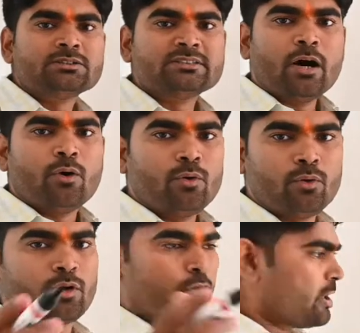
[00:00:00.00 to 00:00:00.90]
Now,
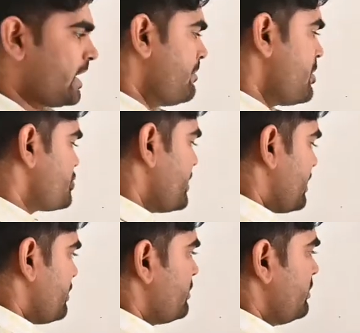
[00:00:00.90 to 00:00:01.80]
okay, come on,
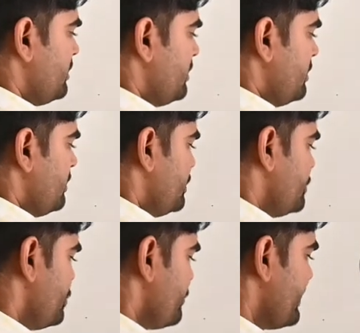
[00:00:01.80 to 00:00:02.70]
check. Did you